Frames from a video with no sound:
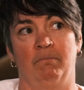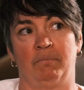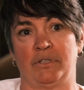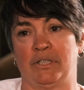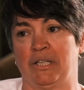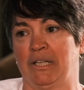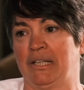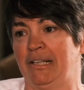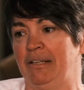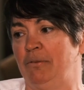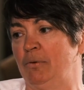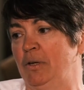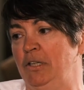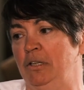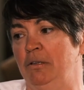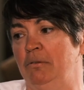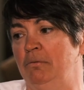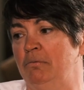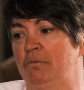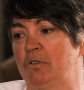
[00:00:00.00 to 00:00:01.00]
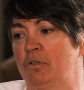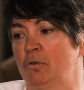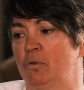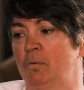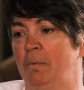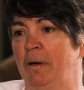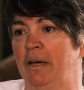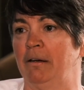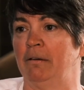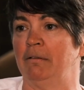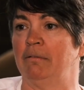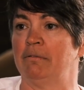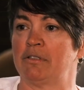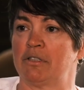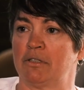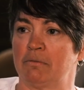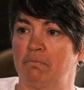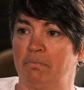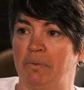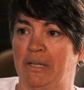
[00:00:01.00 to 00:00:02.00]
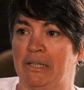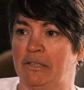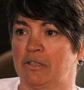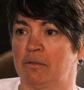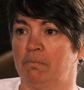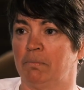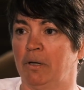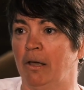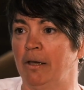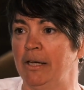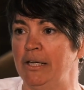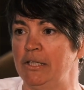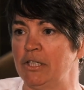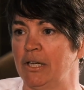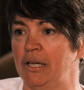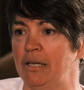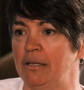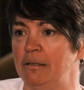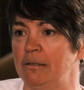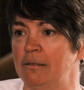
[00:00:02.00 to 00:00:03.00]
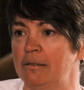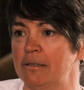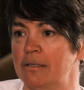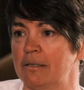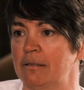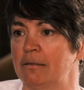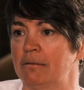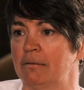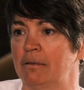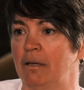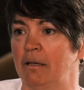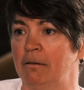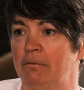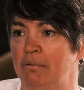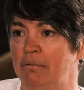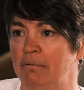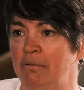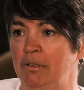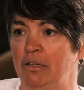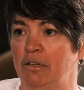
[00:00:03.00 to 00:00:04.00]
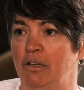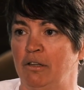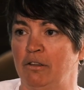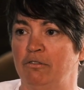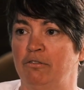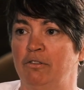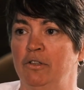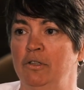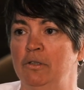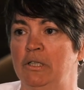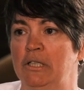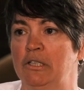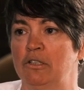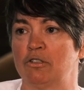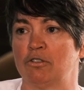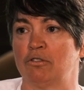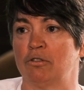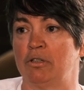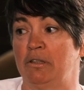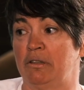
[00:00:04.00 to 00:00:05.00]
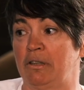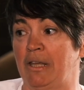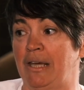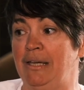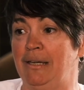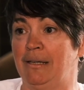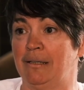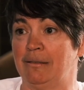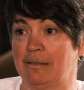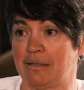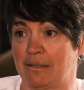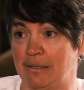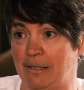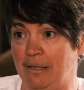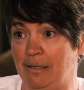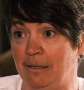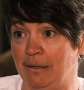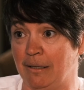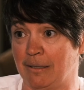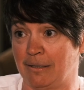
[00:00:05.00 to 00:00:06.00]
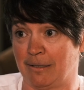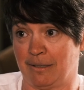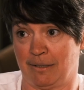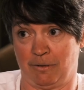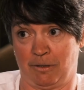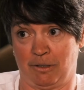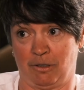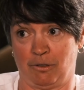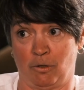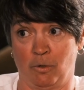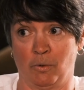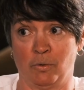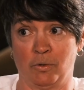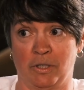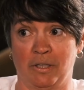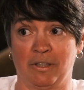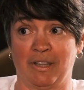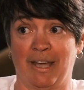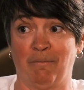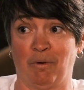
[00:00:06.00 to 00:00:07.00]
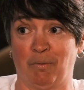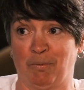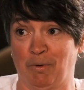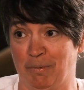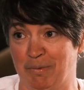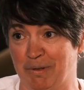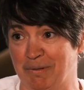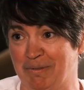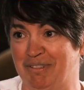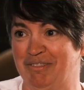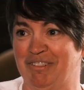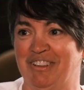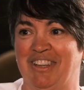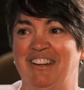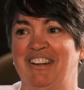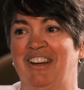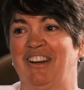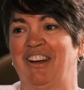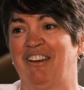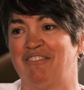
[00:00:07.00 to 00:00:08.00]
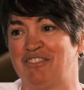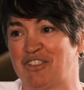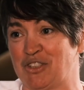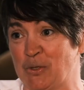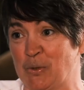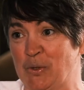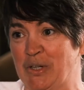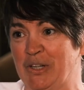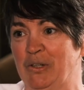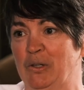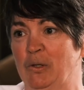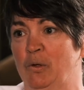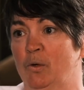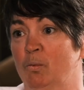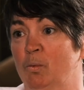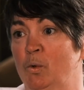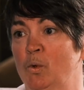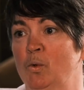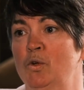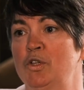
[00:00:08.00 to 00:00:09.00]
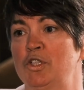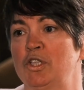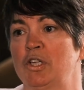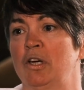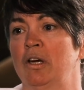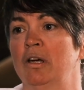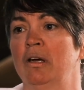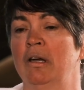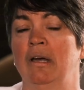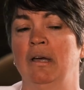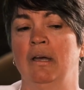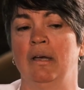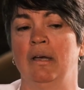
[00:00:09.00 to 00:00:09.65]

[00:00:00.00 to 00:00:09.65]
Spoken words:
particularly when you talk about big supply chains and you know, the food industry, they can see this causing them a problem if they don't have soil or water.